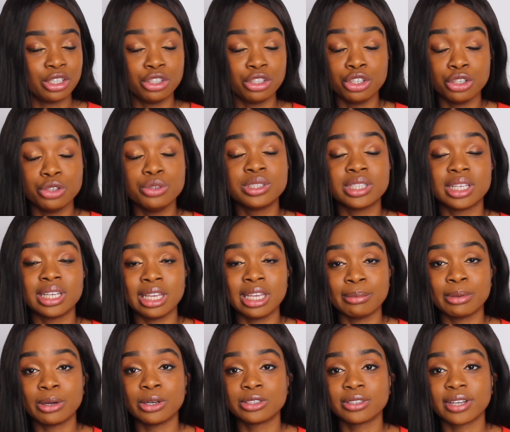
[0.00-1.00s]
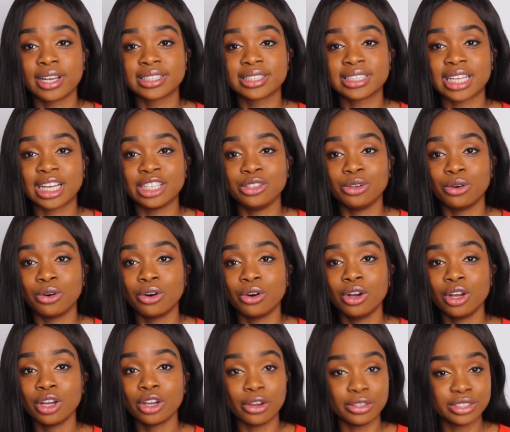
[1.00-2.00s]
use an email address that you're
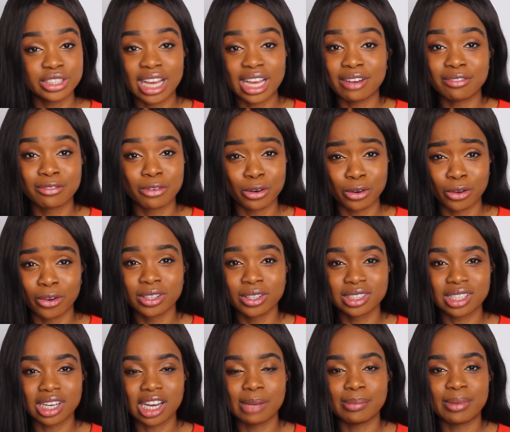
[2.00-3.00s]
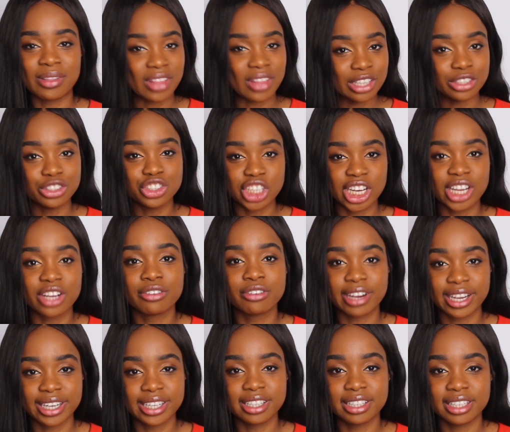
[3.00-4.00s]
going to have for a long time and that you check
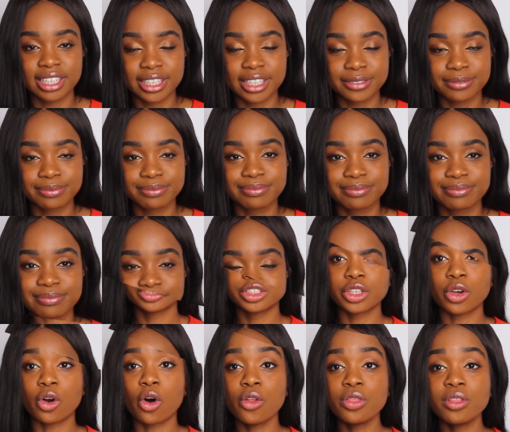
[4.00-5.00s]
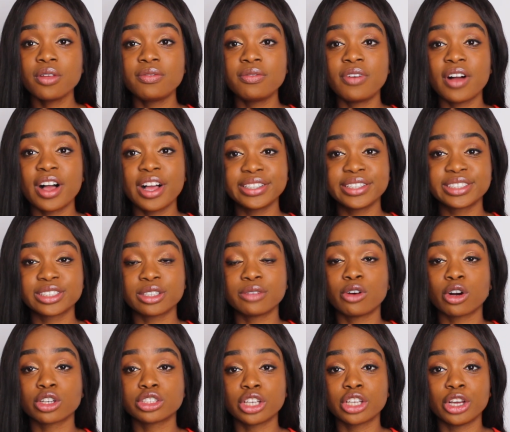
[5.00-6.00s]
regularly. So on the 1st of
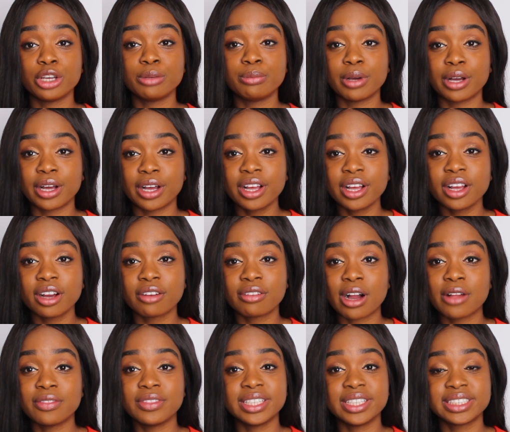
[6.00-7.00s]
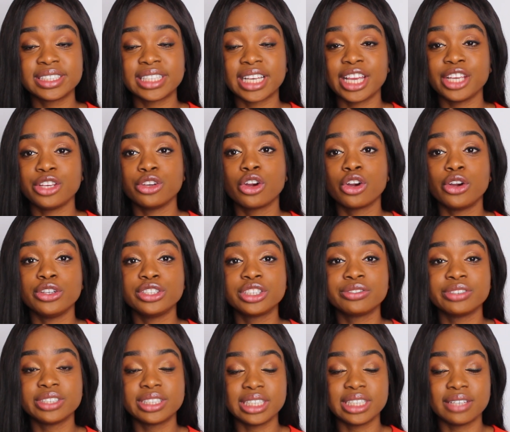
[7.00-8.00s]
October, around this date, you're going to
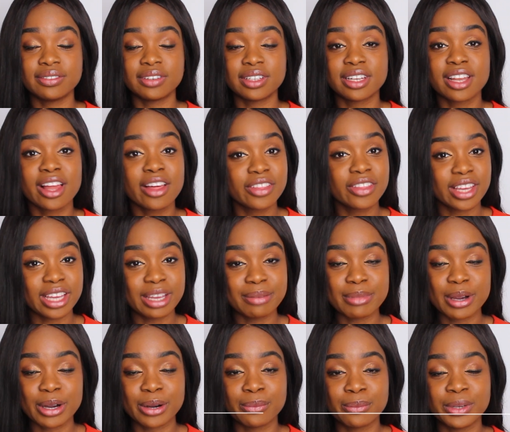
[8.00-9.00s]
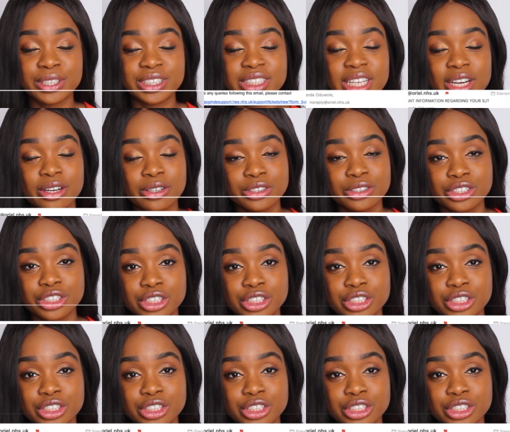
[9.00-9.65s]
receive another email which tells